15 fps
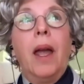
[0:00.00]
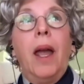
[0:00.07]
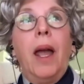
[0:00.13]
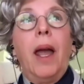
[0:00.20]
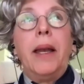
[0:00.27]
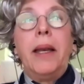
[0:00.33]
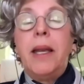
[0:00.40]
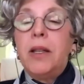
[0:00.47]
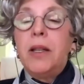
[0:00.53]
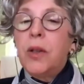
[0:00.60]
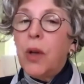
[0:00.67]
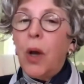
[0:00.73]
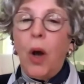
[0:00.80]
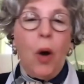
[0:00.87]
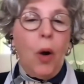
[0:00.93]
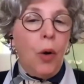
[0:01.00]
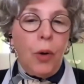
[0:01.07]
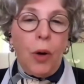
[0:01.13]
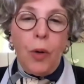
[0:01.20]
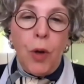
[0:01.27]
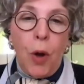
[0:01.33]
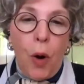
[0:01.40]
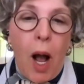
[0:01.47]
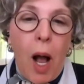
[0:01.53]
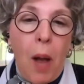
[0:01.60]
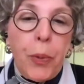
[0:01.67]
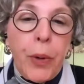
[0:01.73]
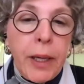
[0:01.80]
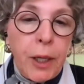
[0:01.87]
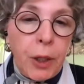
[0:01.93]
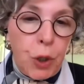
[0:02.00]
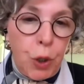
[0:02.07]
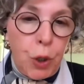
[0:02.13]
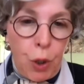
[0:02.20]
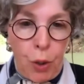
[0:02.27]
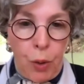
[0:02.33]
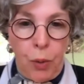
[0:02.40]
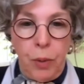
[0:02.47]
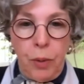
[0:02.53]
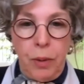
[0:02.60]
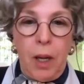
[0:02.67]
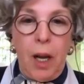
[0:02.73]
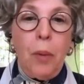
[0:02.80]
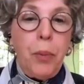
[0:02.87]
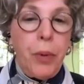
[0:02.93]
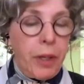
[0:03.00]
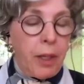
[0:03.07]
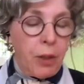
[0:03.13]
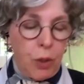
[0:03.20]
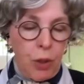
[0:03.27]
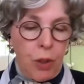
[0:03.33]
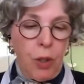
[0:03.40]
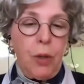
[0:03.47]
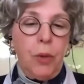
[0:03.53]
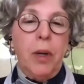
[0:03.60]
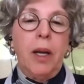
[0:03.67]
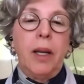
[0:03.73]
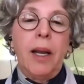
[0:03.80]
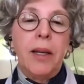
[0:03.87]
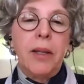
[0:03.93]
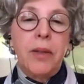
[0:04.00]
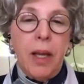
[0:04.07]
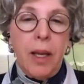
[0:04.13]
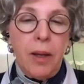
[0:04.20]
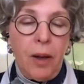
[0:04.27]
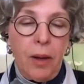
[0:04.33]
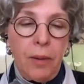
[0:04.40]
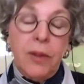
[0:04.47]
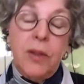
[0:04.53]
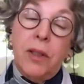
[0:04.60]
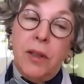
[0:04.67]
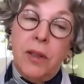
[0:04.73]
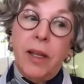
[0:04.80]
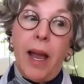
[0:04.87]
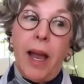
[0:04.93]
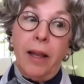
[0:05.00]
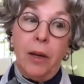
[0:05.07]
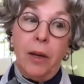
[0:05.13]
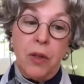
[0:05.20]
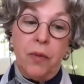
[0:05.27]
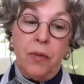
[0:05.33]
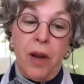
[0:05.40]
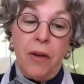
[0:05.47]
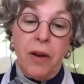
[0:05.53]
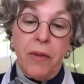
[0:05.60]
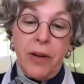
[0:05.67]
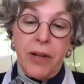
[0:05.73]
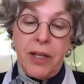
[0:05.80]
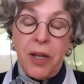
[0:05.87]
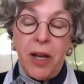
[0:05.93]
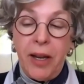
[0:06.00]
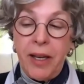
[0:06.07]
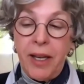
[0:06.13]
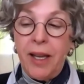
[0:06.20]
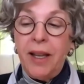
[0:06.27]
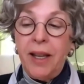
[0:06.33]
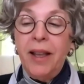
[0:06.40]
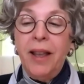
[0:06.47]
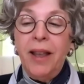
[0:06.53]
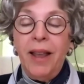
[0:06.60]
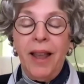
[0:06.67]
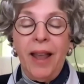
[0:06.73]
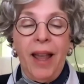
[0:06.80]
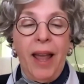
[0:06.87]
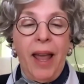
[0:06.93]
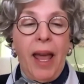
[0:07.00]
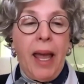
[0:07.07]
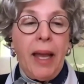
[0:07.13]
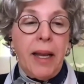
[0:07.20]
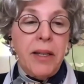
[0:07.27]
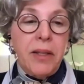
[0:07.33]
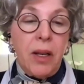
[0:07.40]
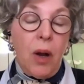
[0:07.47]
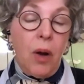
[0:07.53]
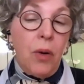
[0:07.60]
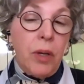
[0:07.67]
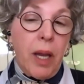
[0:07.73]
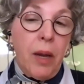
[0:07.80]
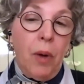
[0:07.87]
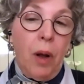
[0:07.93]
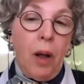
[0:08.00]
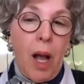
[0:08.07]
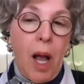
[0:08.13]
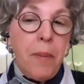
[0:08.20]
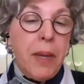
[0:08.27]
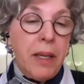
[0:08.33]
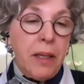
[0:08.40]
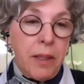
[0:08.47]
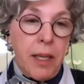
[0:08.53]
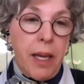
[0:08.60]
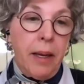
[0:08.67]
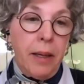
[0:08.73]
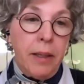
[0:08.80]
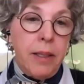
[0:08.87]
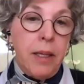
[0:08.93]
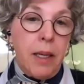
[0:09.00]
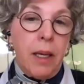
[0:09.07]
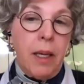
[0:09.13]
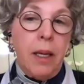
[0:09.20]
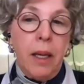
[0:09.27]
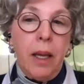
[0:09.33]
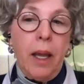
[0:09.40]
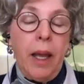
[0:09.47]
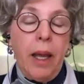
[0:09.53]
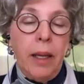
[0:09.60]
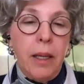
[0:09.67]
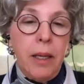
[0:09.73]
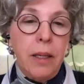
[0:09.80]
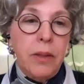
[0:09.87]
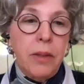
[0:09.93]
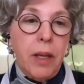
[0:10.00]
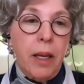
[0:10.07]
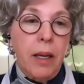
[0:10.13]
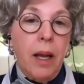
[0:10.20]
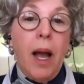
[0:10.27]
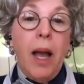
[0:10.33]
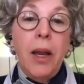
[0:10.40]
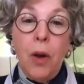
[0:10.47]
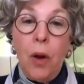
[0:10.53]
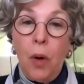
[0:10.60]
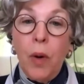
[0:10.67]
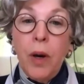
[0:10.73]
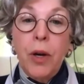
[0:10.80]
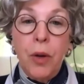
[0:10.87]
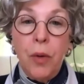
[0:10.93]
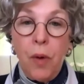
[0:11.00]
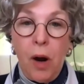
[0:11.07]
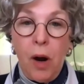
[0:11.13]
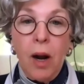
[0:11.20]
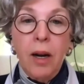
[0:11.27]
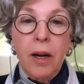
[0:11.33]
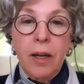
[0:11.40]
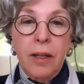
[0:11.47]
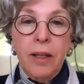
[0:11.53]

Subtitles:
And he says, "Oh no, I'll bring it to you. I'll bring it to you." And I said, the galley was very, very tiny. And I said, "Okay, well, I'm in 10D." And he said, "I know where you are."